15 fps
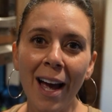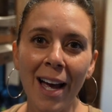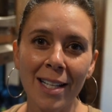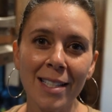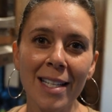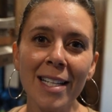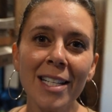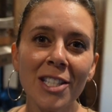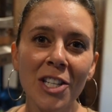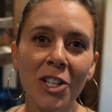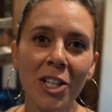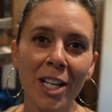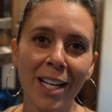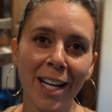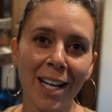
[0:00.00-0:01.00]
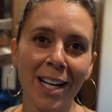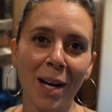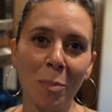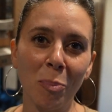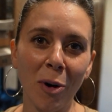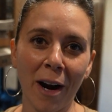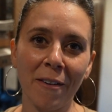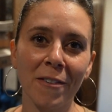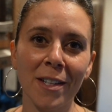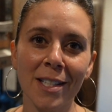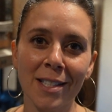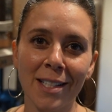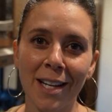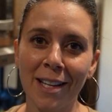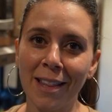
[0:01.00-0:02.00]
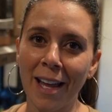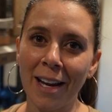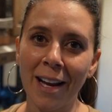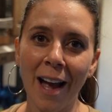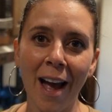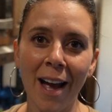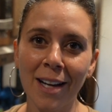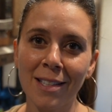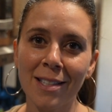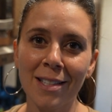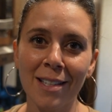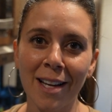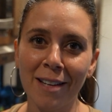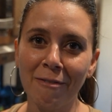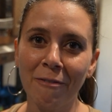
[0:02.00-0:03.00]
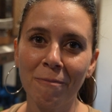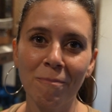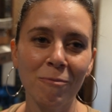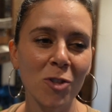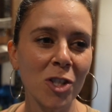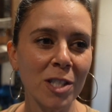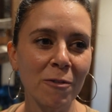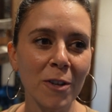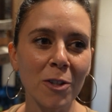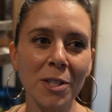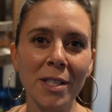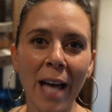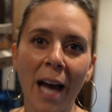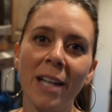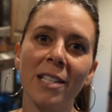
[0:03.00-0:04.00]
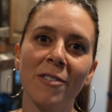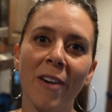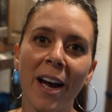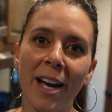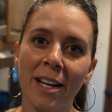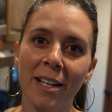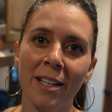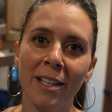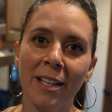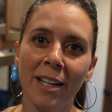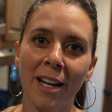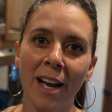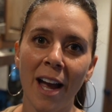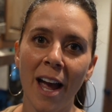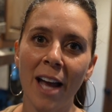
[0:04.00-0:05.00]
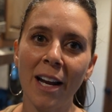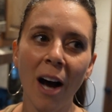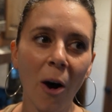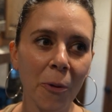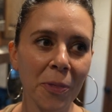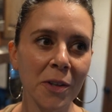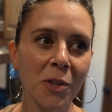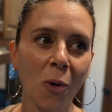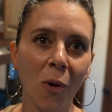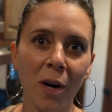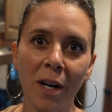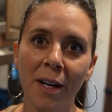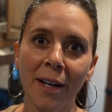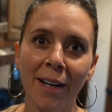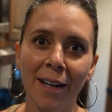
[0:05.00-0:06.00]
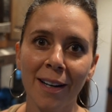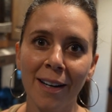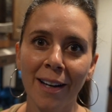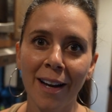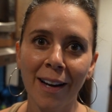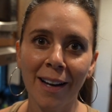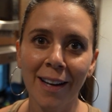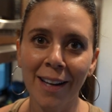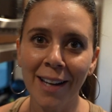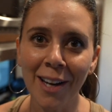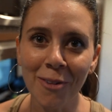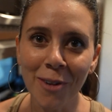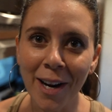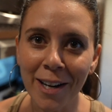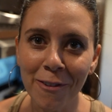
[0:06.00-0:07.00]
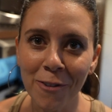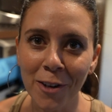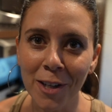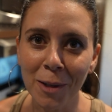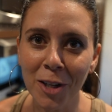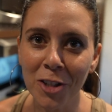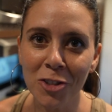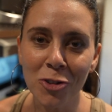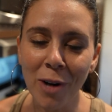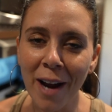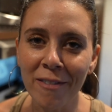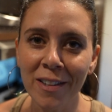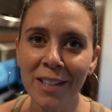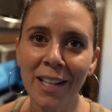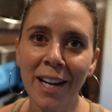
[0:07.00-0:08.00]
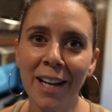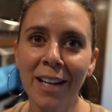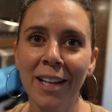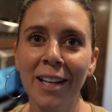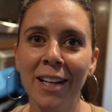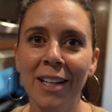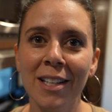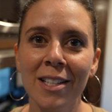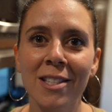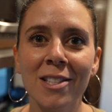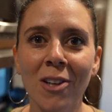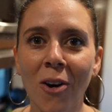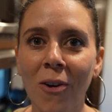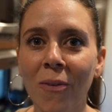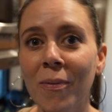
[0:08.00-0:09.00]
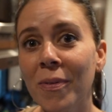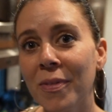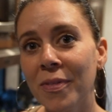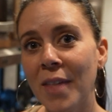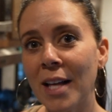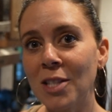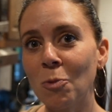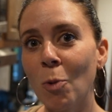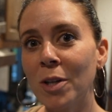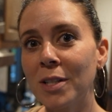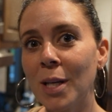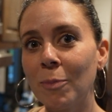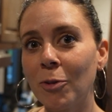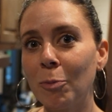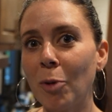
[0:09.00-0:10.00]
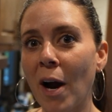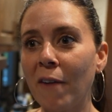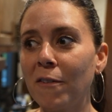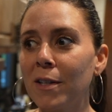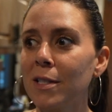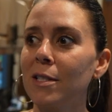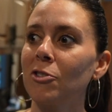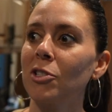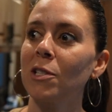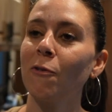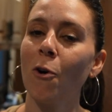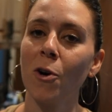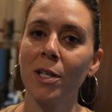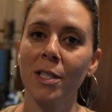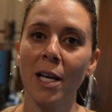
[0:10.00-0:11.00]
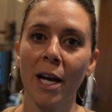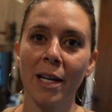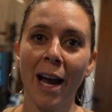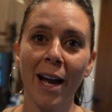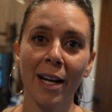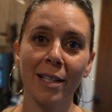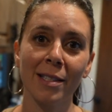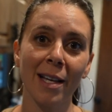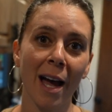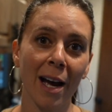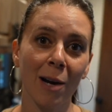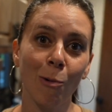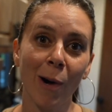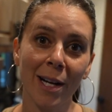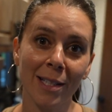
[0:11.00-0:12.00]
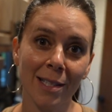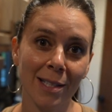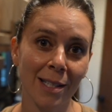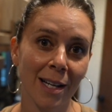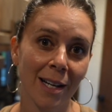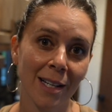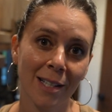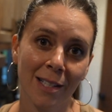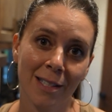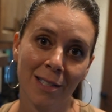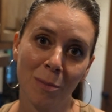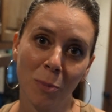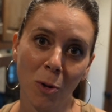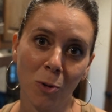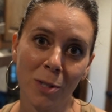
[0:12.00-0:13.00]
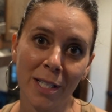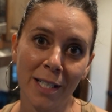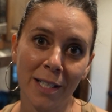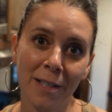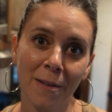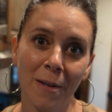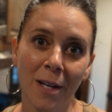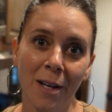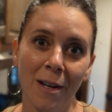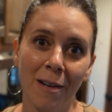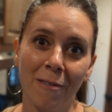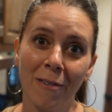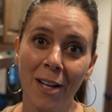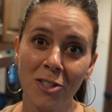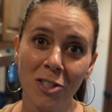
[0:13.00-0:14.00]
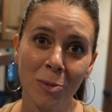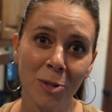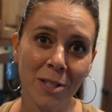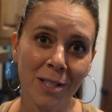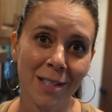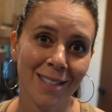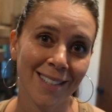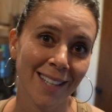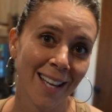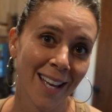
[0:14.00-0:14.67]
it's easier to get a breakfast and like eggs and just feel satisfied and out the door, get ready for a good driving day. So that's one tip for breakfast, is just focus on eggs, egg whites, some protein. Vegetables,